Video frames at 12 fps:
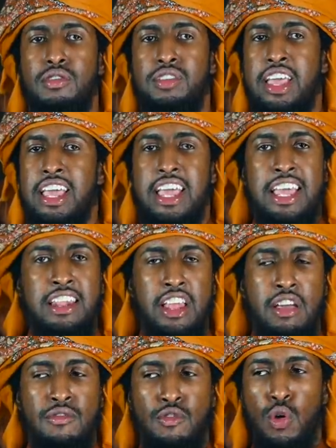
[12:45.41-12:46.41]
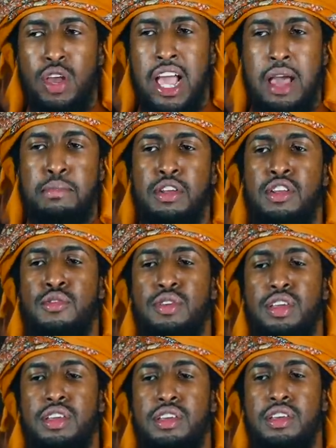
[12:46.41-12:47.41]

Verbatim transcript: They, in their vocabulary,